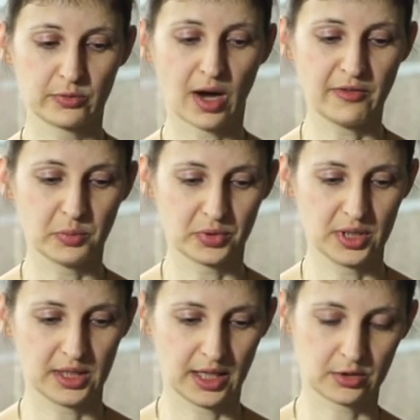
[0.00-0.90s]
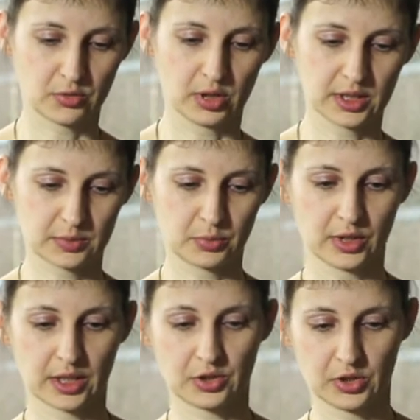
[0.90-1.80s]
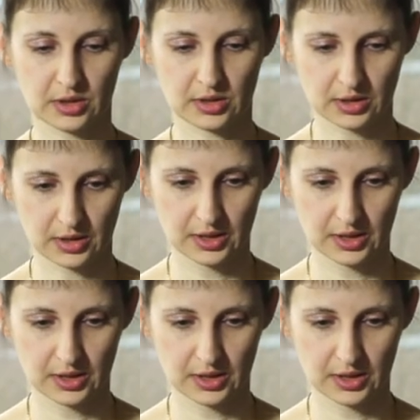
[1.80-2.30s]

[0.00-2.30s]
for other printed electronics productions.